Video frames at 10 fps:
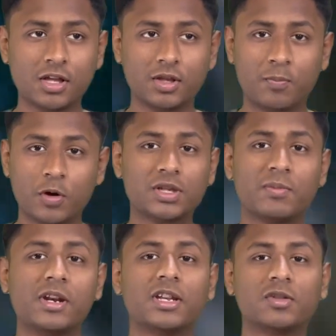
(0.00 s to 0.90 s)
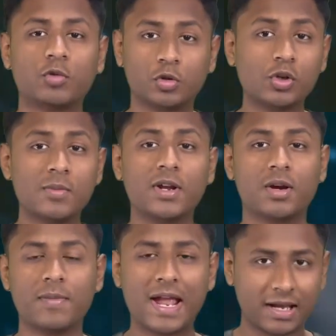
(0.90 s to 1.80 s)
the possibilities would truly
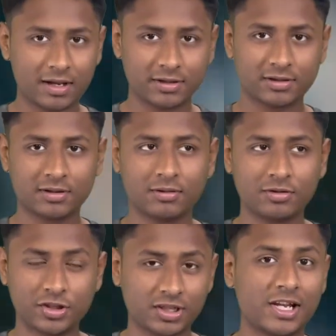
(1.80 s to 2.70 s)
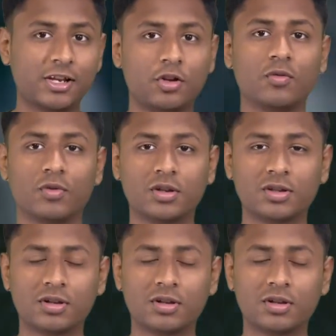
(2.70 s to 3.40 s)
become endless, just like the universe.